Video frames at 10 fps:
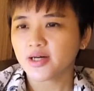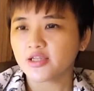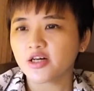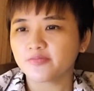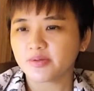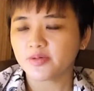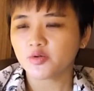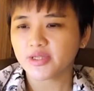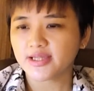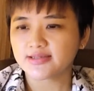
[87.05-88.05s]
A lot of people,
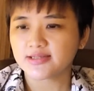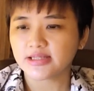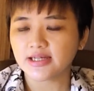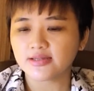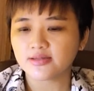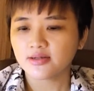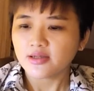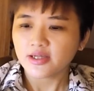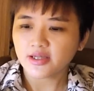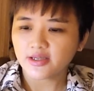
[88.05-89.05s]
when they see that
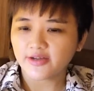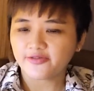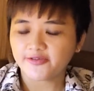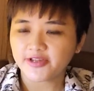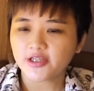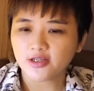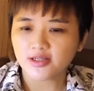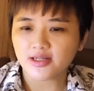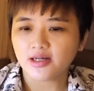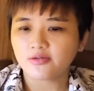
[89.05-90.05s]
in their $50
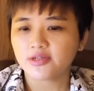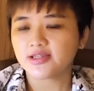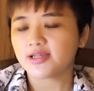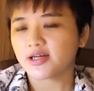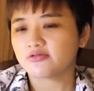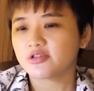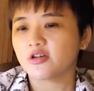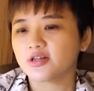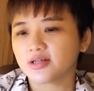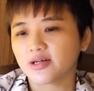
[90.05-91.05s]
account, in their
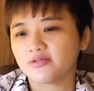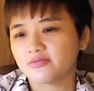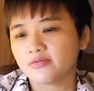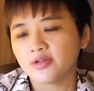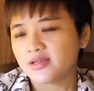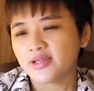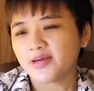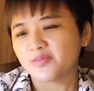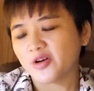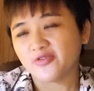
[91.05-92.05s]
$100 account, their
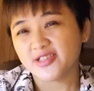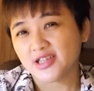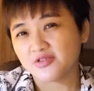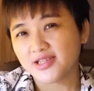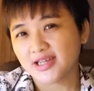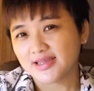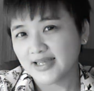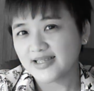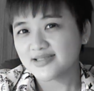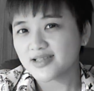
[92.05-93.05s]
profits are only
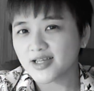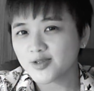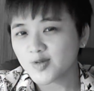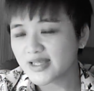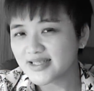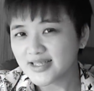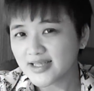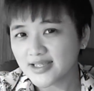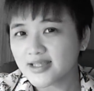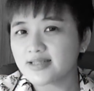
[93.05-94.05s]
10 cents, 20 cents,
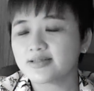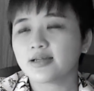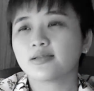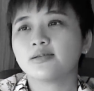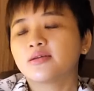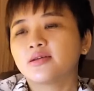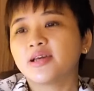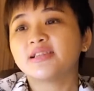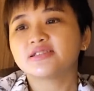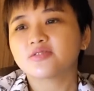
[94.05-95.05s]
30 cents,
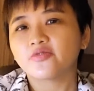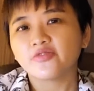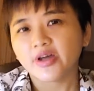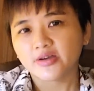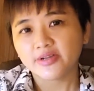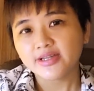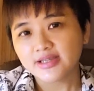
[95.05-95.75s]
it is very